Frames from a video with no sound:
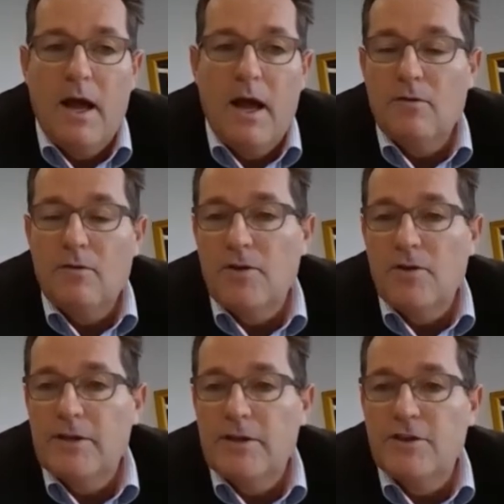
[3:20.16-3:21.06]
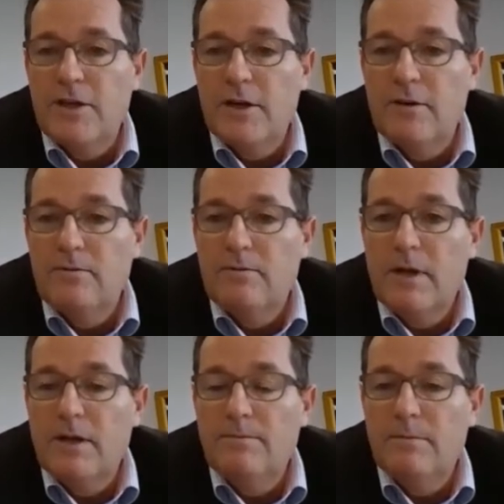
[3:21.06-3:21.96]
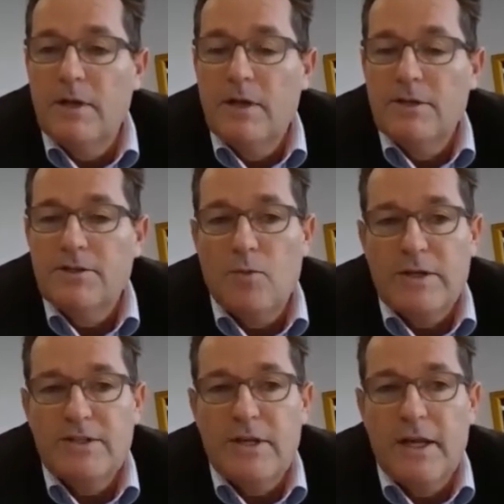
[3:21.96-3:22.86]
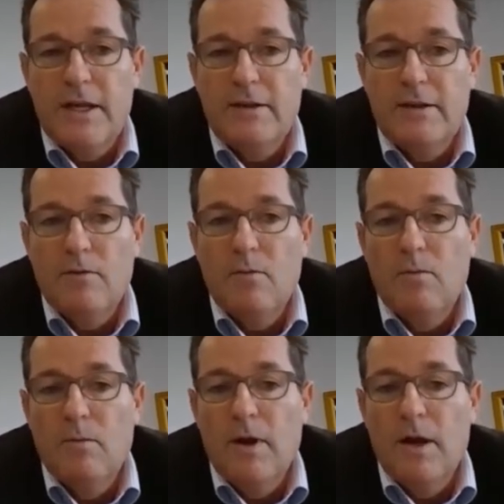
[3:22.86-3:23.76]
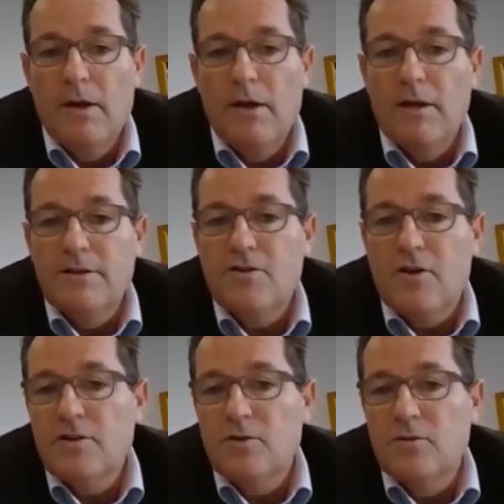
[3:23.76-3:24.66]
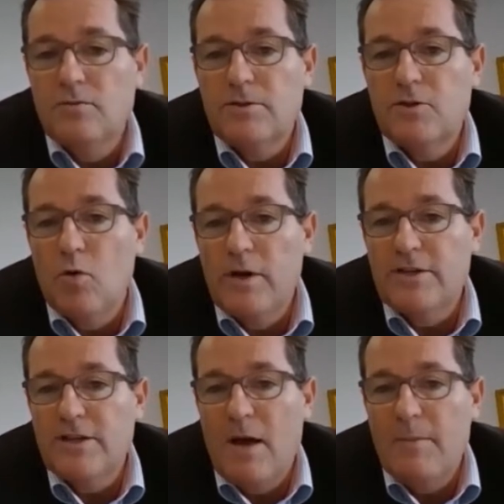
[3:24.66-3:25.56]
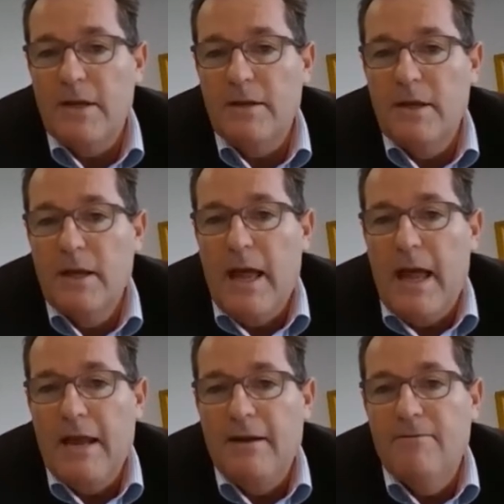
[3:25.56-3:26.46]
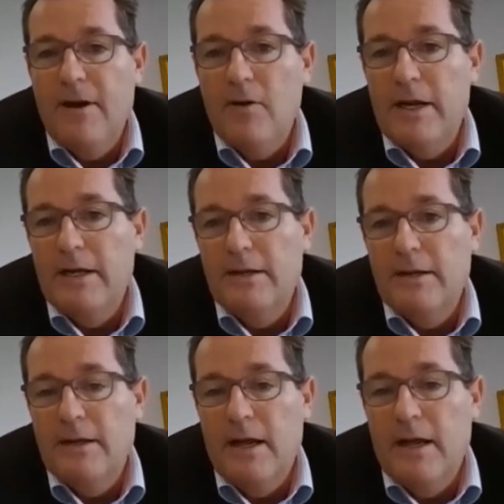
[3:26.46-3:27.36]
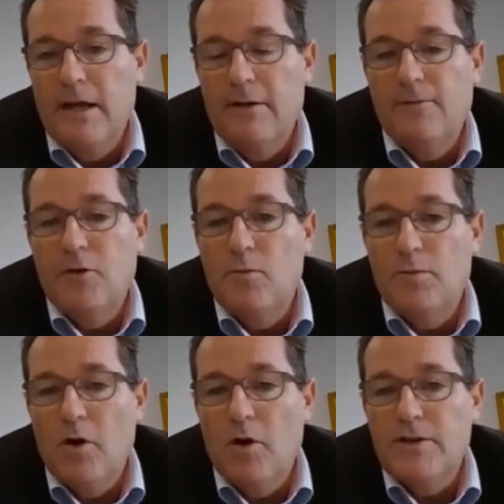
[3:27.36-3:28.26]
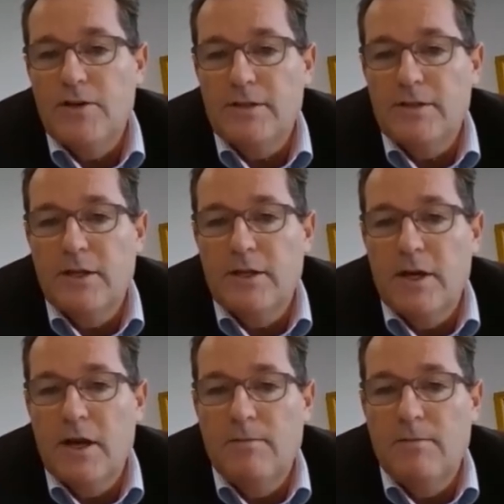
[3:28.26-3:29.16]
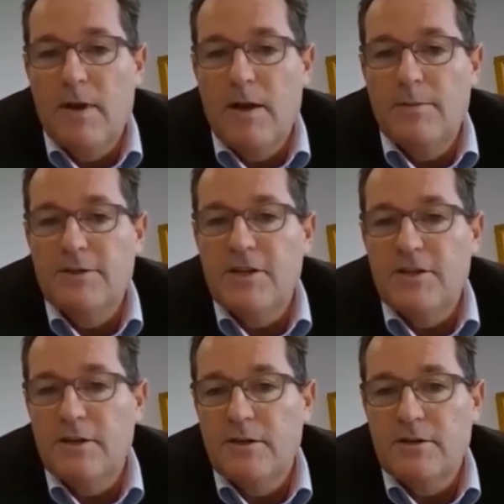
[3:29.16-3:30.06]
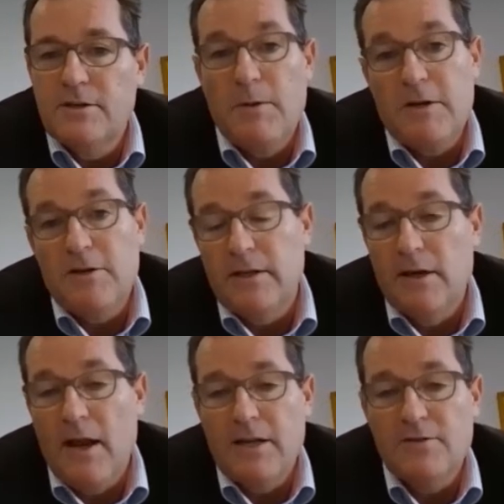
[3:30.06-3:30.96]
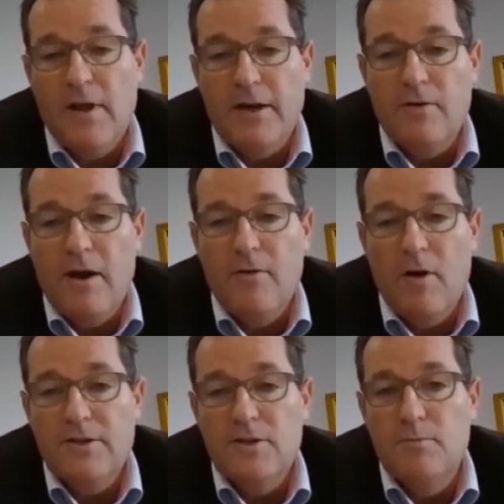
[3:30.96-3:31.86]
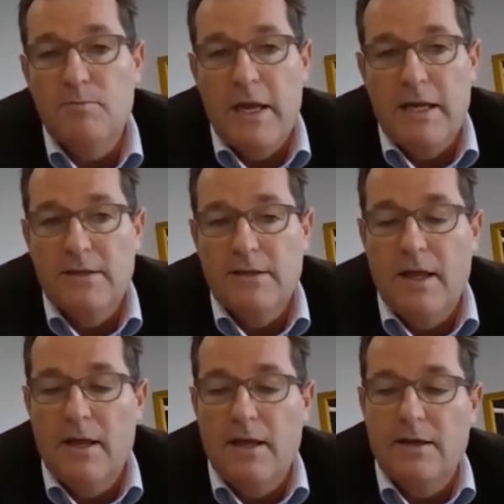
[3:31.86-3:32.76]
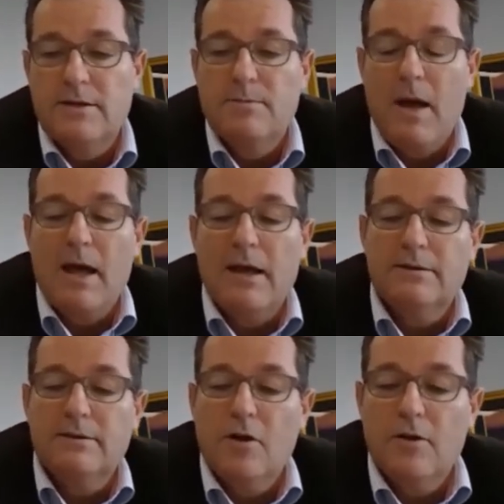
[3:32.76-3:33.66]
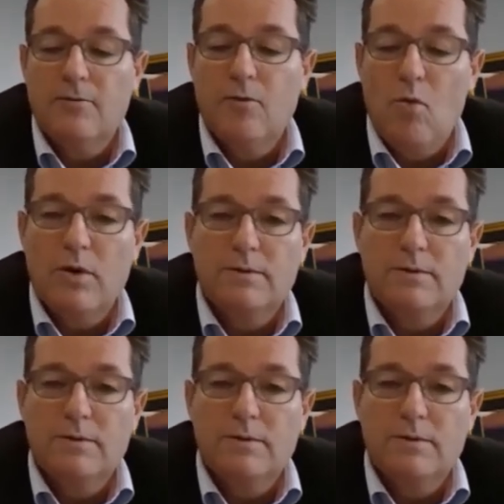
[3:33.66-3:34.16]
growth each year. So we're seeing a structural shortage coming, and very few projects that are positioned, especially in the large flake graphite, to meet the demand going forward.